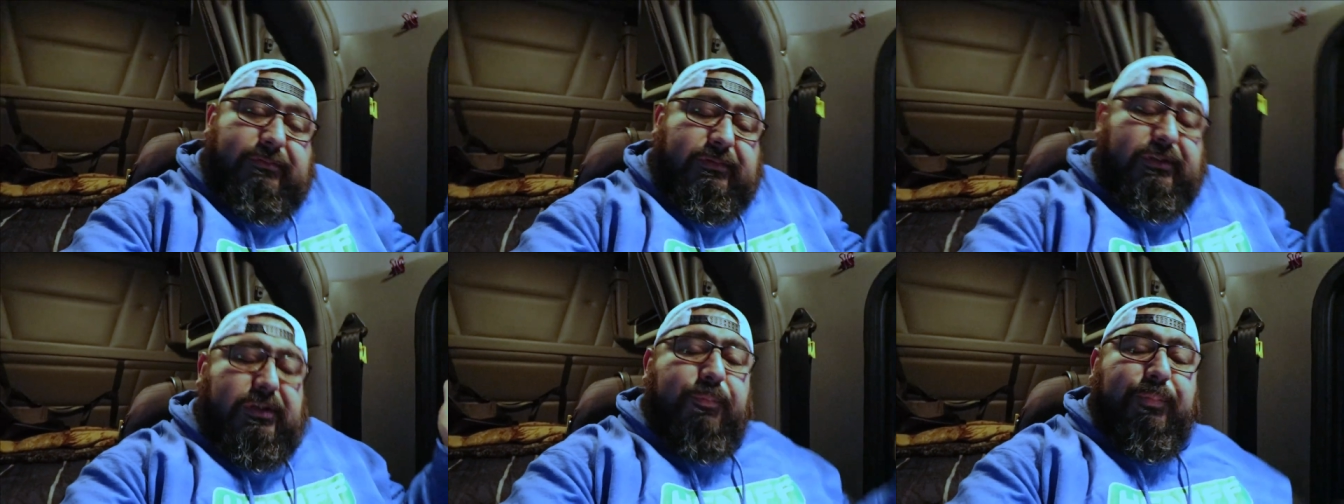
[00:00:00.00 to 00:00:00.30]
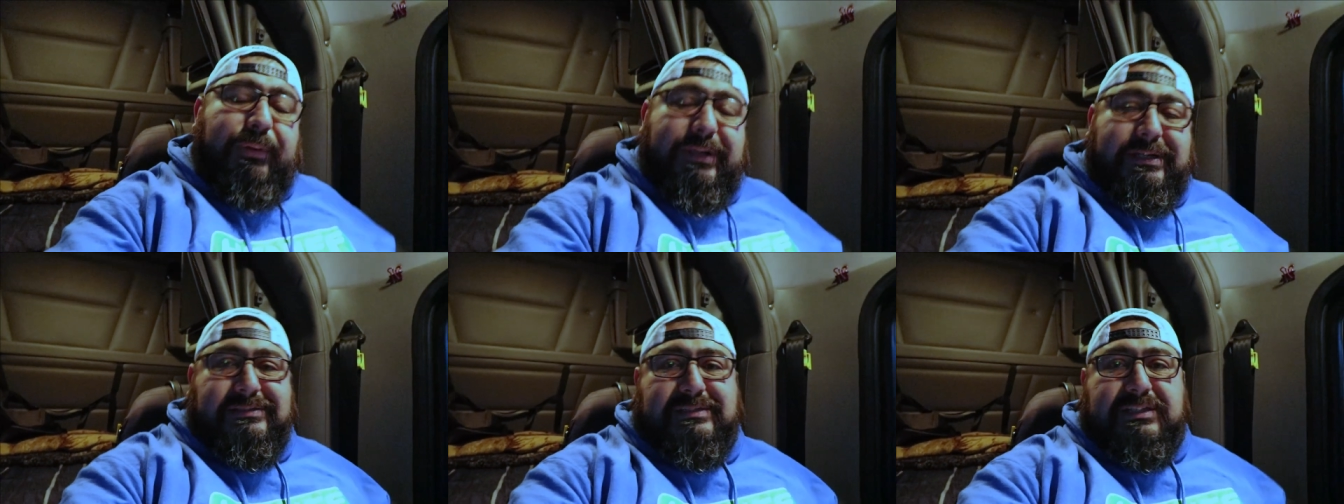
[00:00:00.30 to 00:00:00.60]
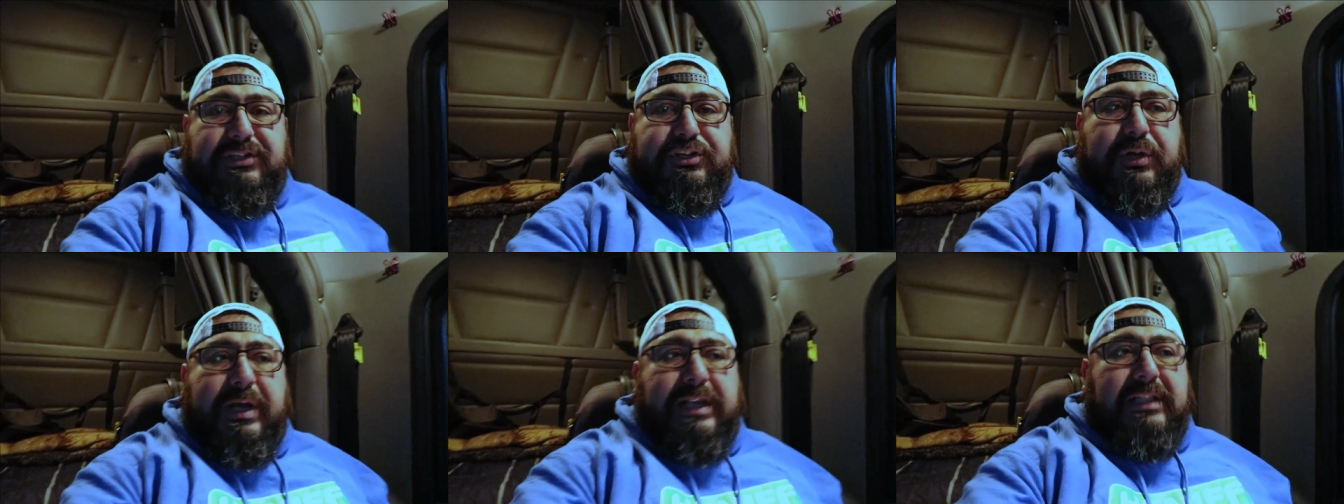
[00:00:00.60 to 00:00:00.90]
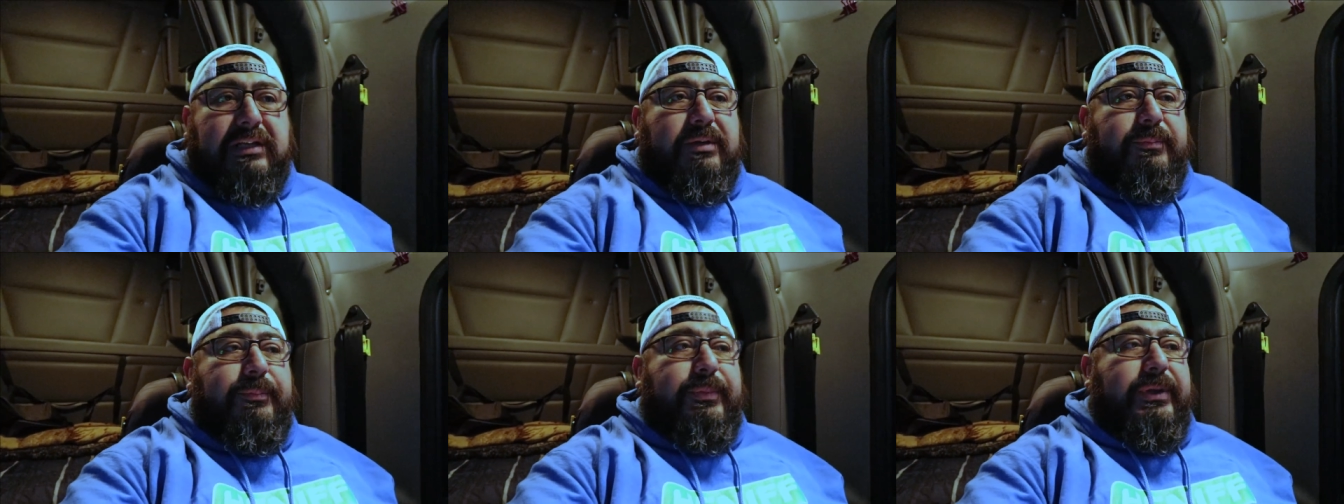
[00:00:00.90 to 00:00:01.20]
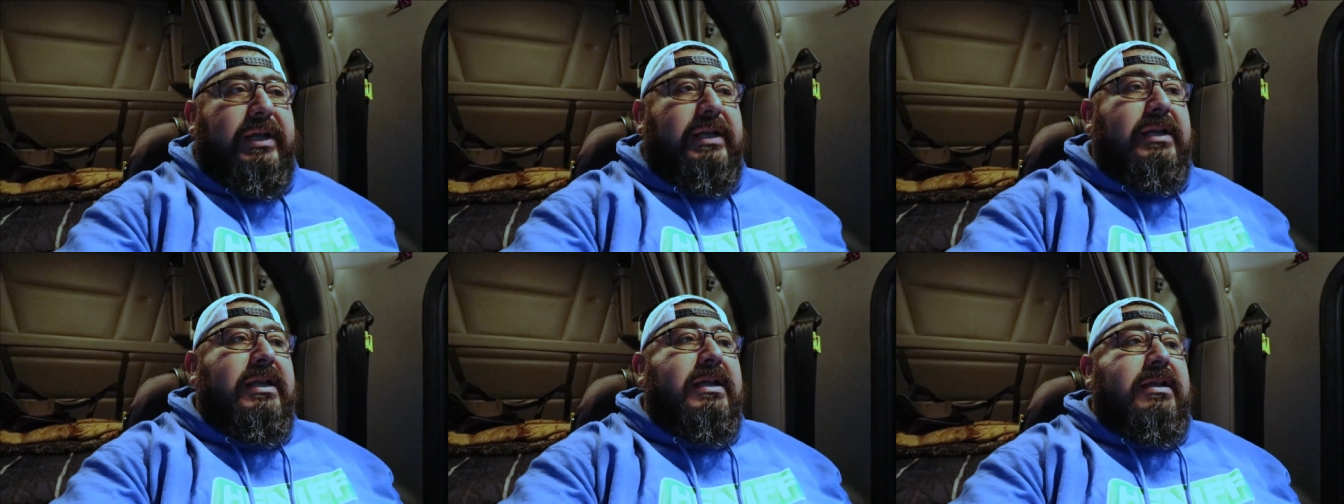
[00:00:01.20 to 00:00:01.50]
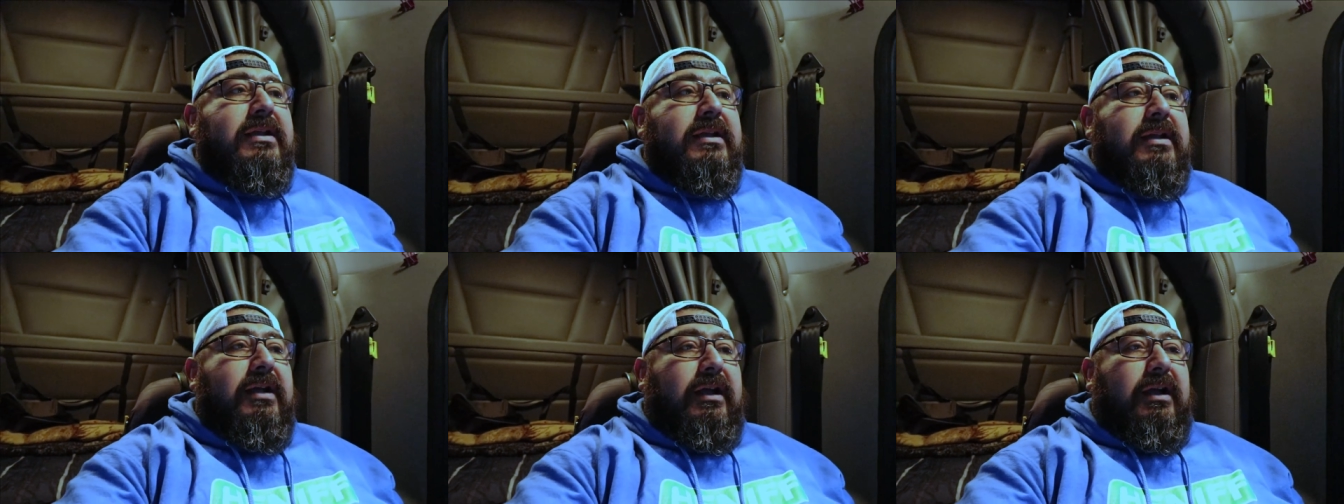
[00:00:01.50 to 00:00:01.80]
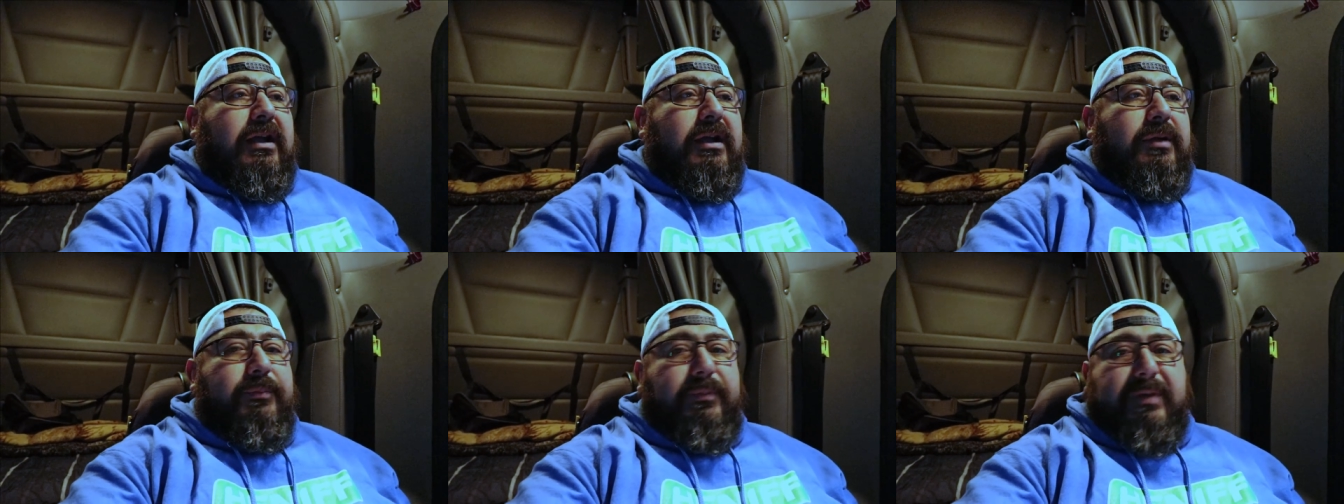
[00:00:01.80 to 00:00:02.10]
completes the trailer but
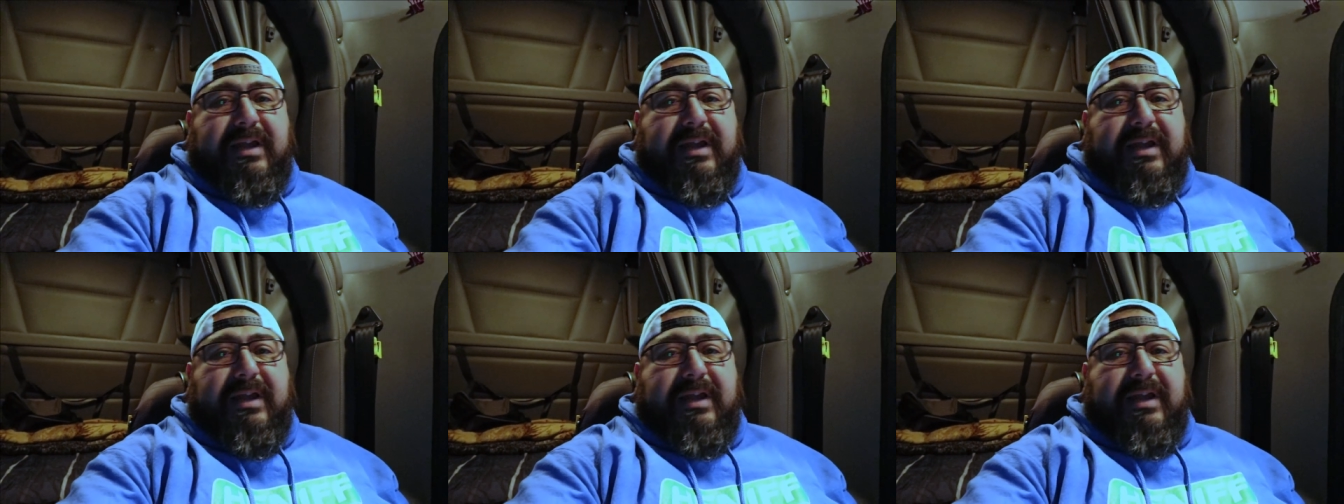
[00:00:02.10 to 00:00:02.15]
um,